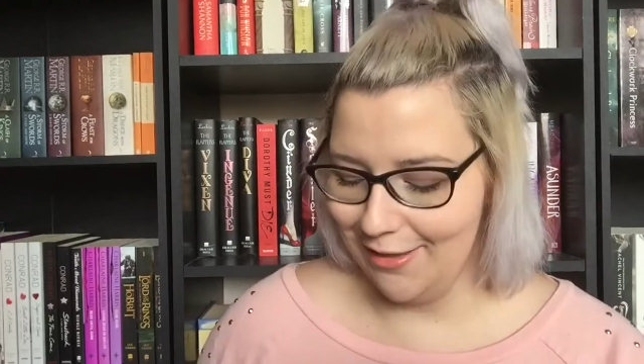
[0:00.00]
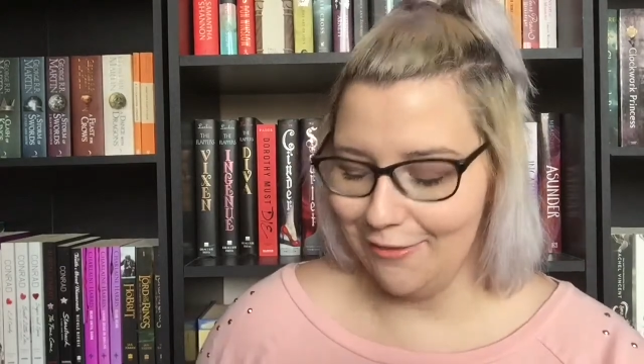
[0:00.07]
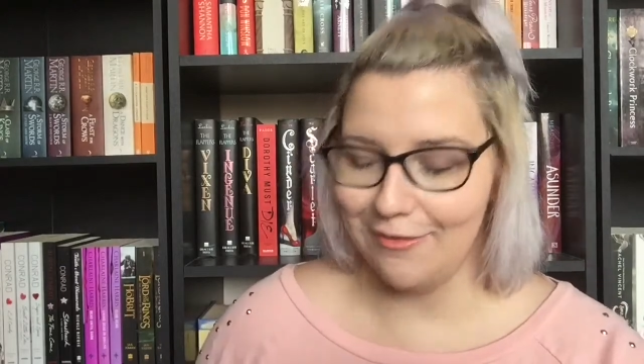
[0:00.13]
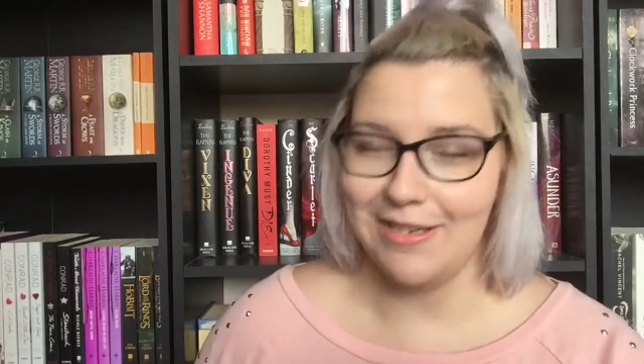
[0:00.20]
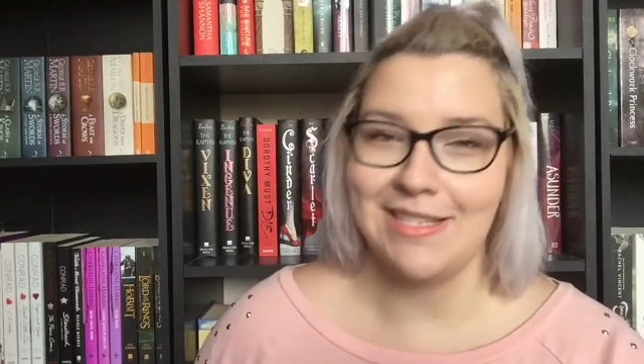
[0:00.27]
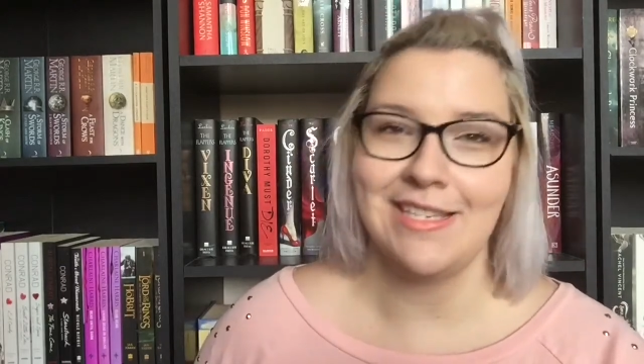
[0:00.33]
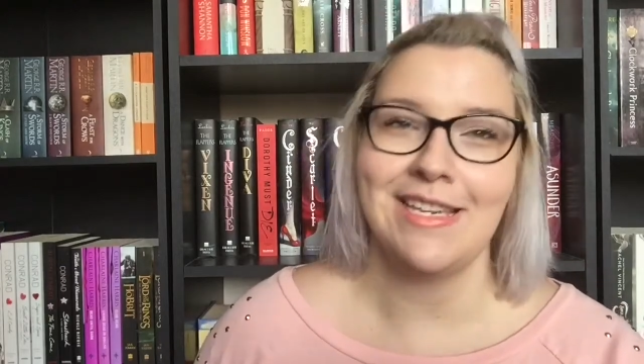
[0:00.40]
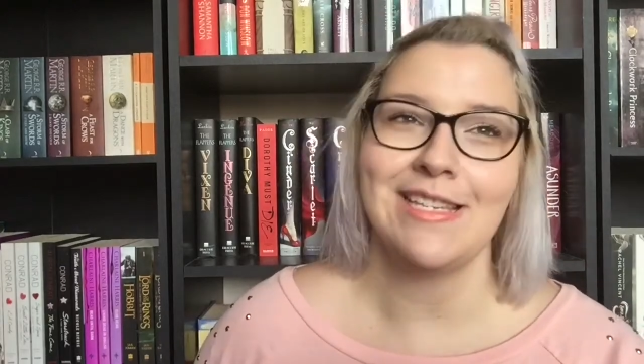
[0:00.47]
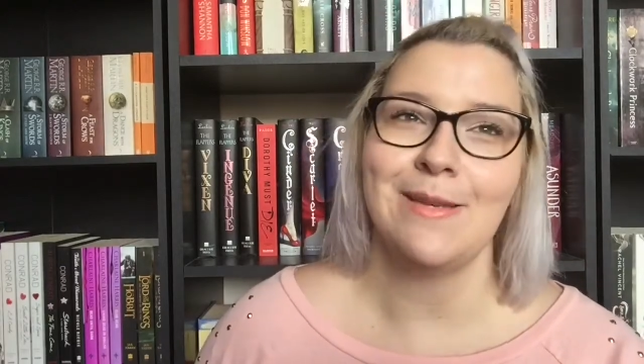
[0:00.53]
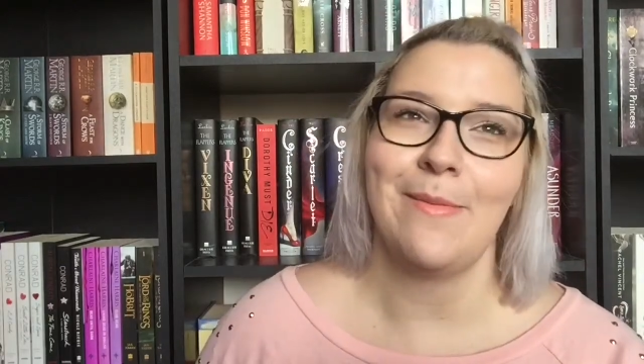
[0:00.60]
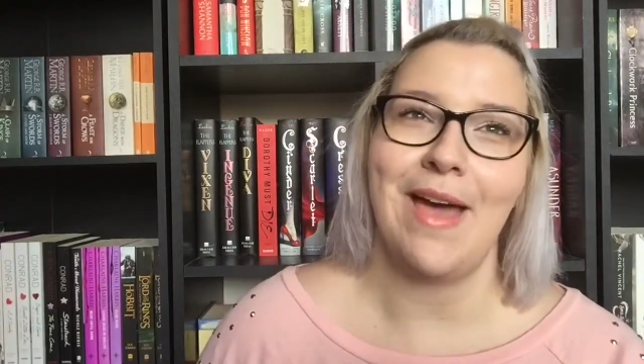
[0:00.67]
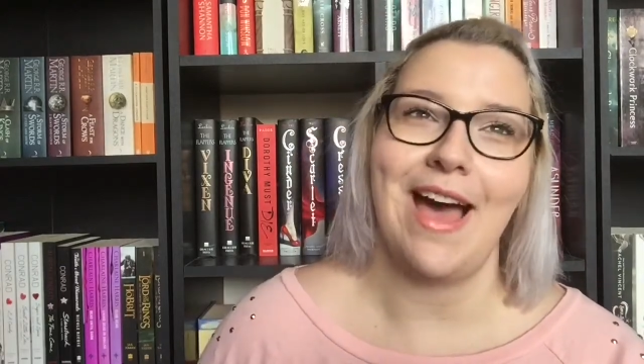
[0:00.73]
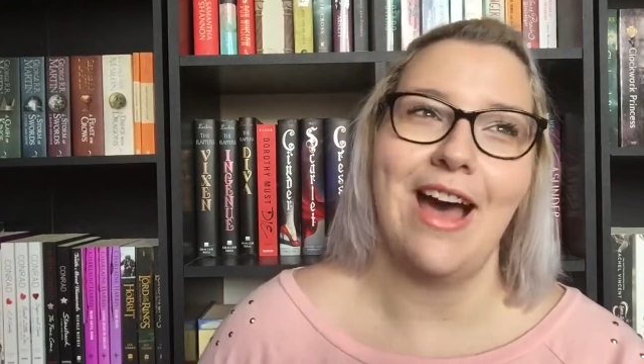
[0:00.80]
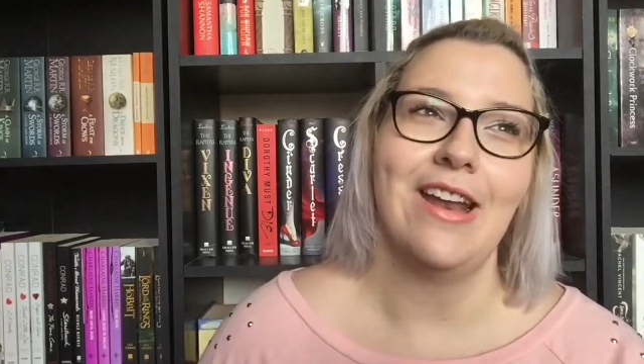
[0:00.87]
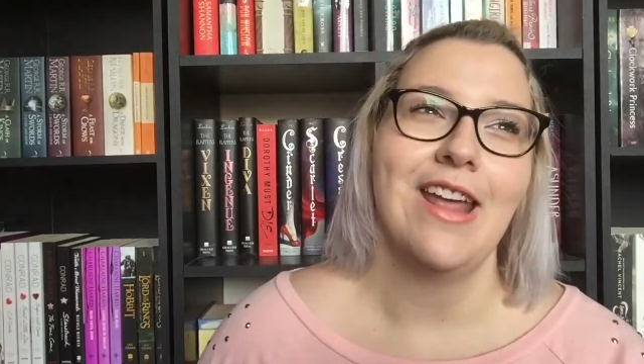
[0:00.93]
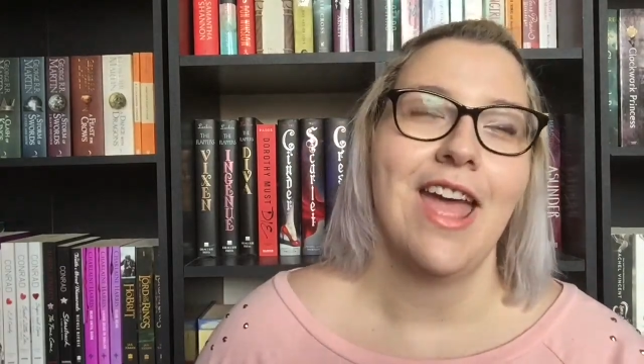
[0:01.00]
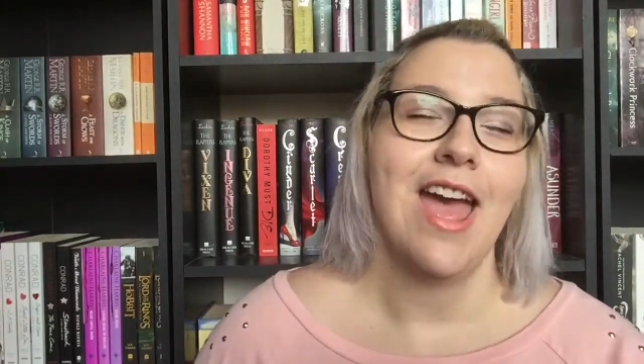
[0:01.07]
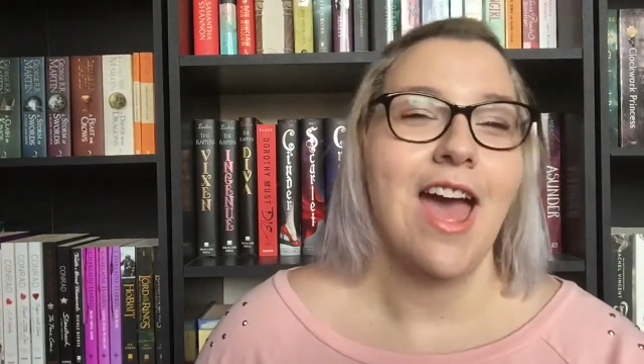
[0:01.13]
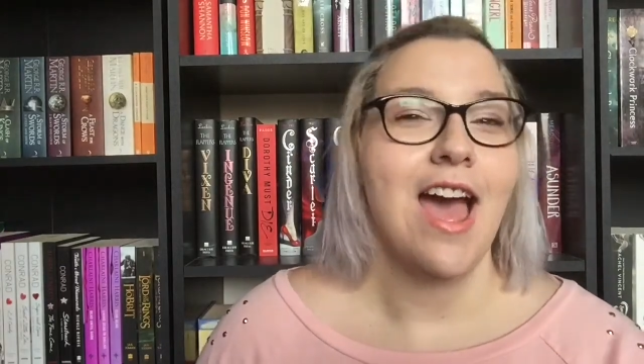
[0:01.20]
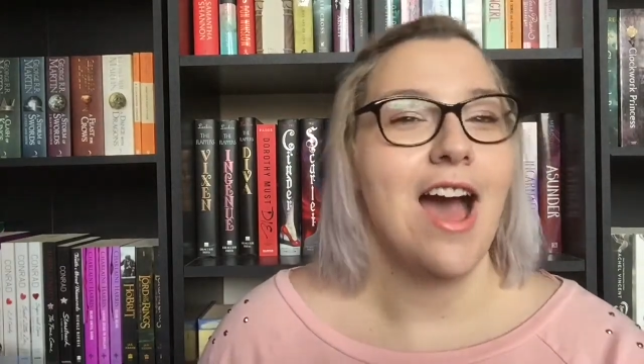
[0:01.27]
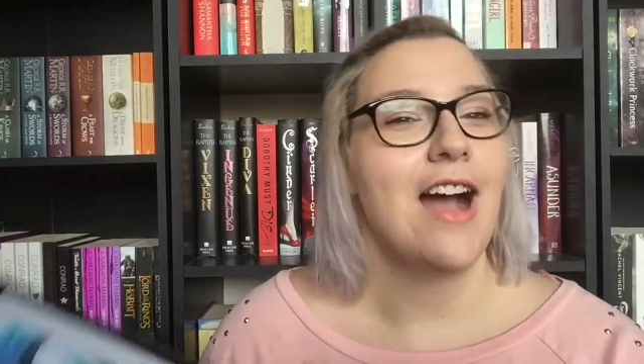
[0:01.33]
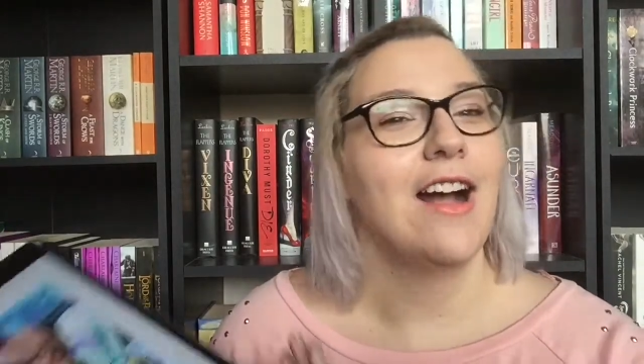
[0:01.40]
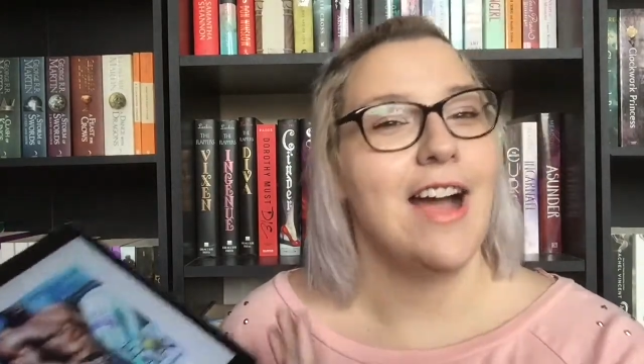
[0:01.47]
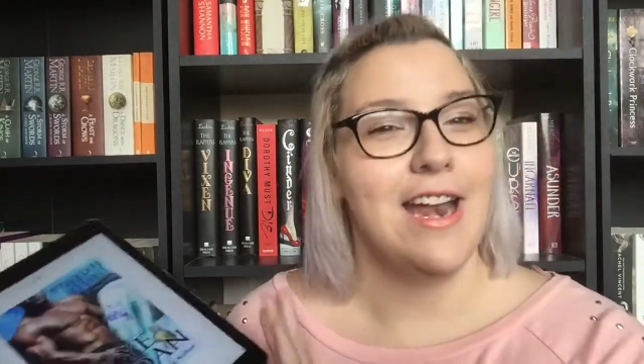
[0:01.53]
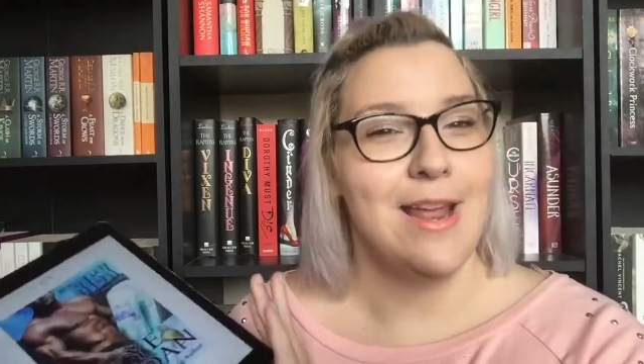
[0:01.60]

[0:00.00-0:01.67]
The Risk is about a guy